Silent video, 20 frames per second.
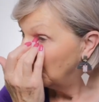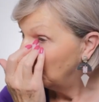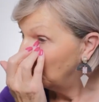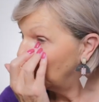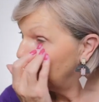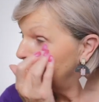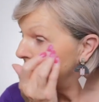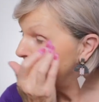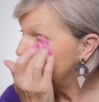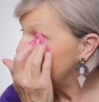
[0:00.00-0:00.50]

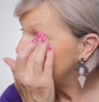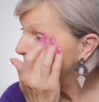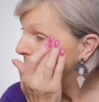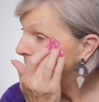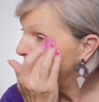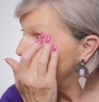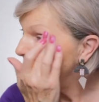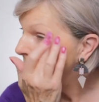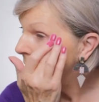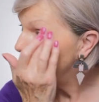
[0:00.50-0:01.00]
What this is
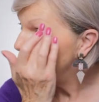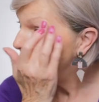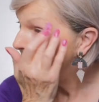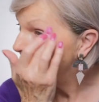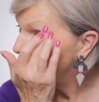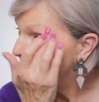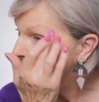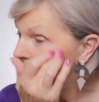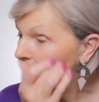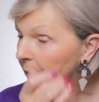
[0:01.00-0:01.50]
going to
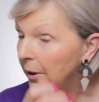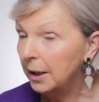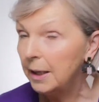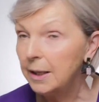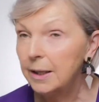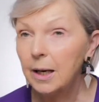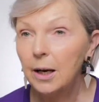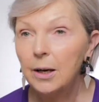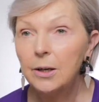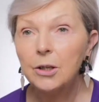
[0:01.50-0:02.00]
do,
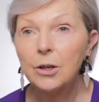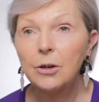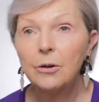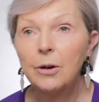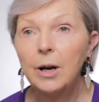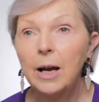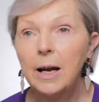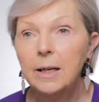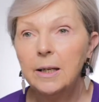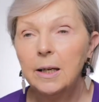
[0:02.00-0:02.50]
it's going to
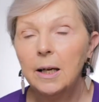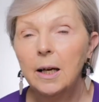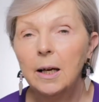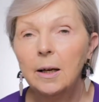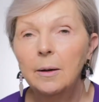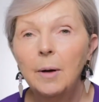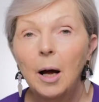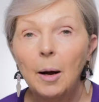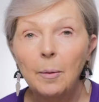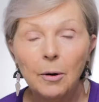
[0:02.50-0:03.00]
create
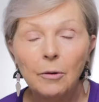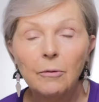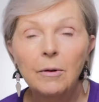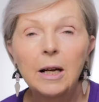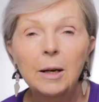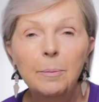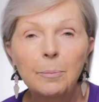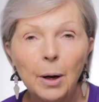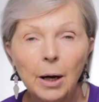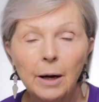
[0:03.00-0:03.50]
a
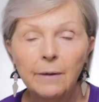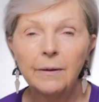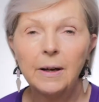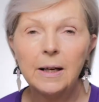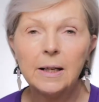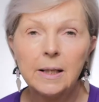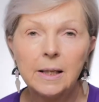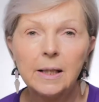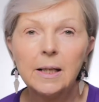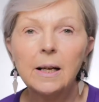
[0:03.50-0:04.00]
really
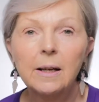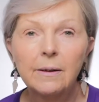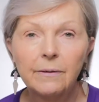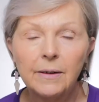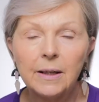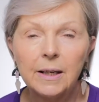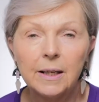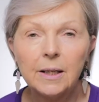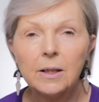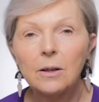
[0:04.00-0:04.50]
perfect
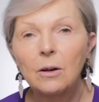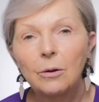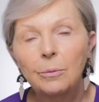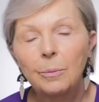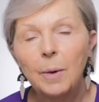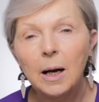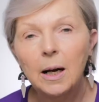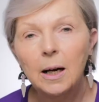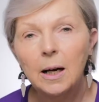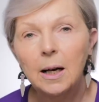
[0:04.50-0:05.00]
surface on
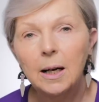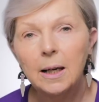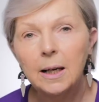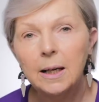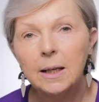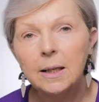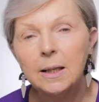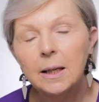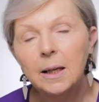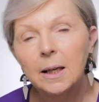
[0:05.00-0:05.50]
my
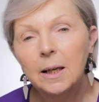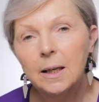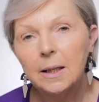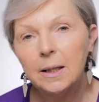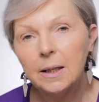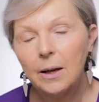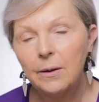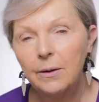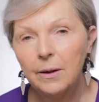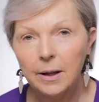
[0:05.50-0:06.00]
eyelid
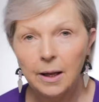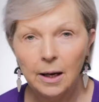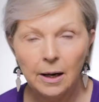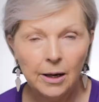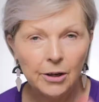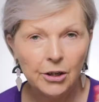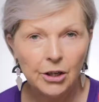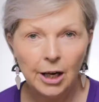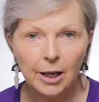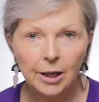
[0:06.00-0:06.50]
so that the
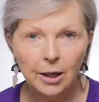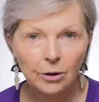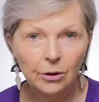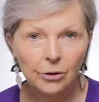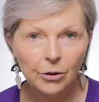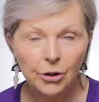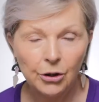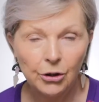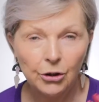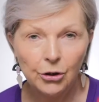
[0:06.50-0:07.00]
eyeshadow
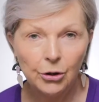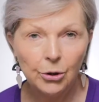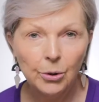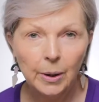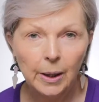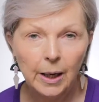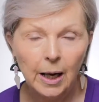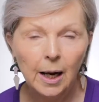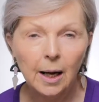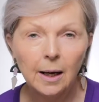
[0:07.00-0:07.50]
looks a
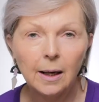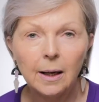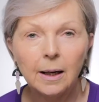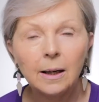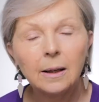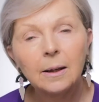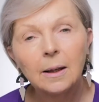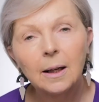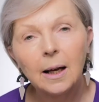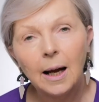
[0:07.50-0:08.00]
truer
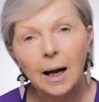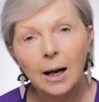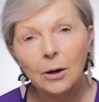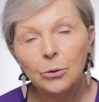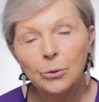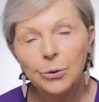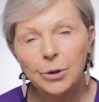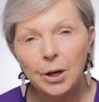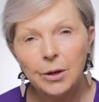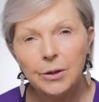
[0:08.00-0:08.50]
colour and
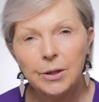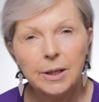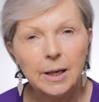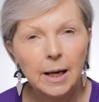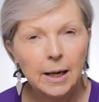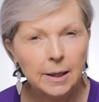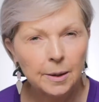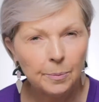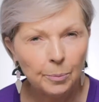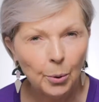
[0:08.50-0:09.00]
also
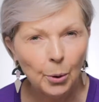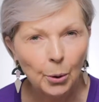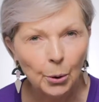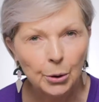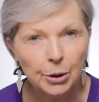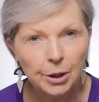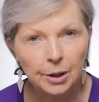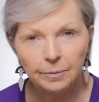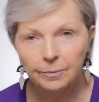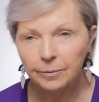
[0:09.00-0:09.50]
stays
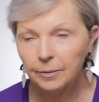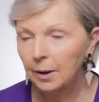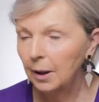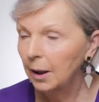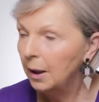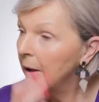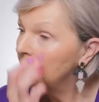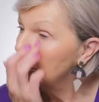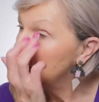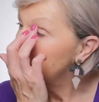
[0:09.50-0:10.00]
put,
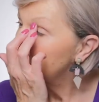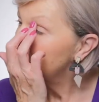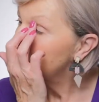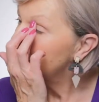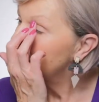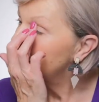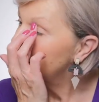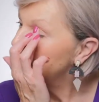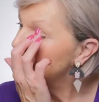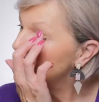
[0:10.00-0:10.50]
which is
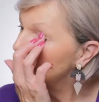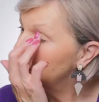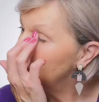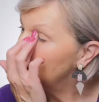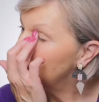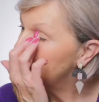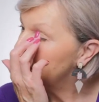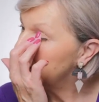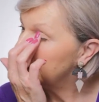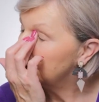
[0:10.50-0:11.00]
really
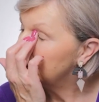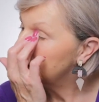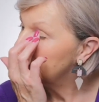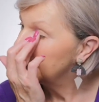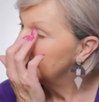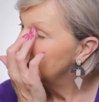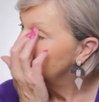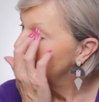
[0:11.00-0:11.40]
important.